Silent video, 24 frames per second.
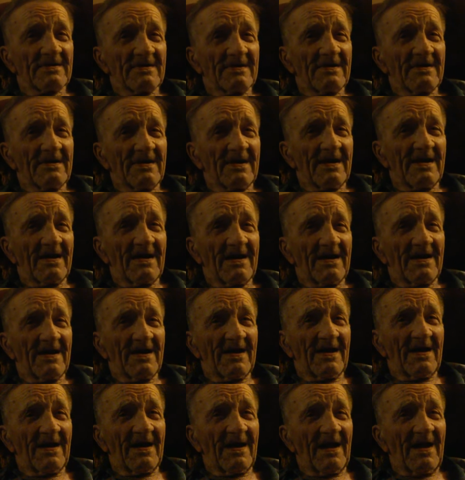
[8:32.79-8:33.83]
And
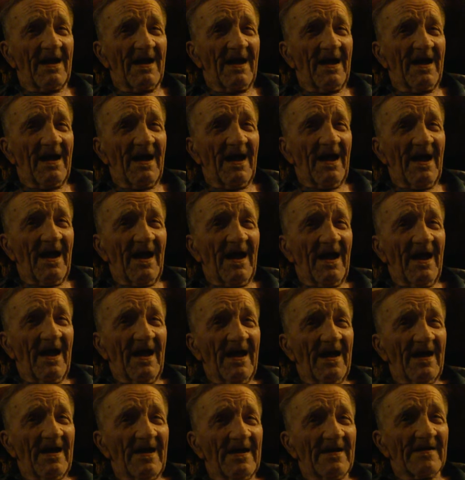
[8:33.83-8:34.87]
you are
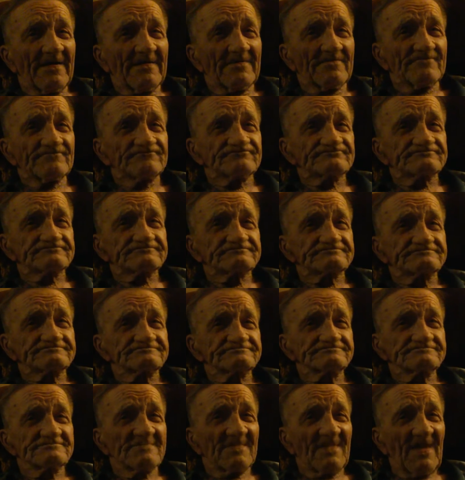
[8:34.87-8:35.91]
a real American
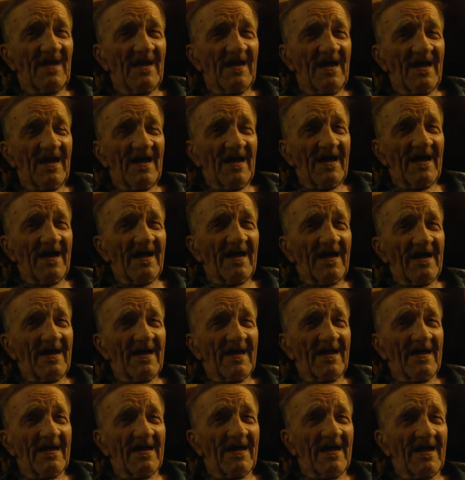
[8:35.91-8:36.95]
hero.
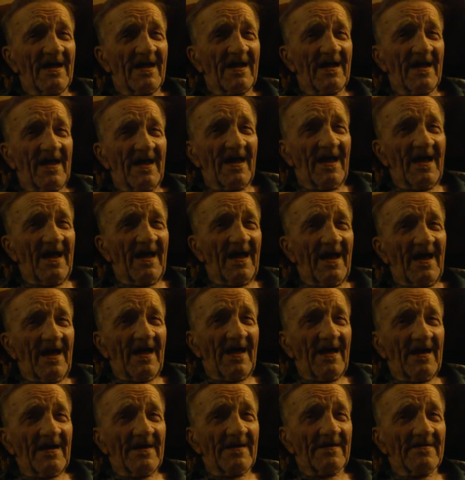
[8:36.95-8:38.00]
And seriously, we
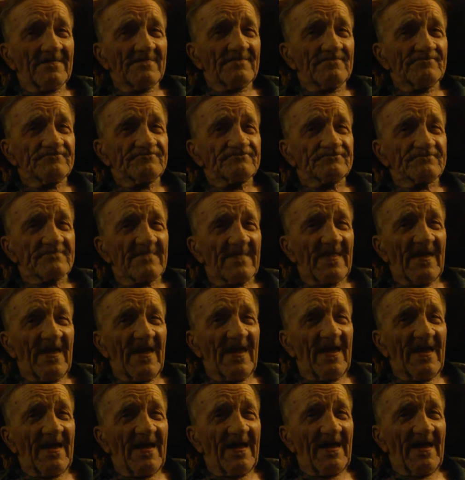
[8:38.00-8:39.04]
do appreciate your
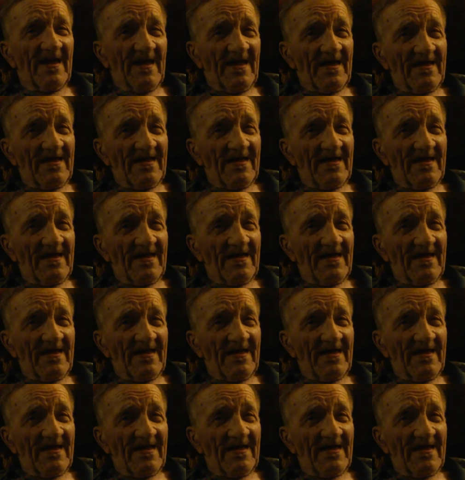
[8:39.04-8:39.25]
service.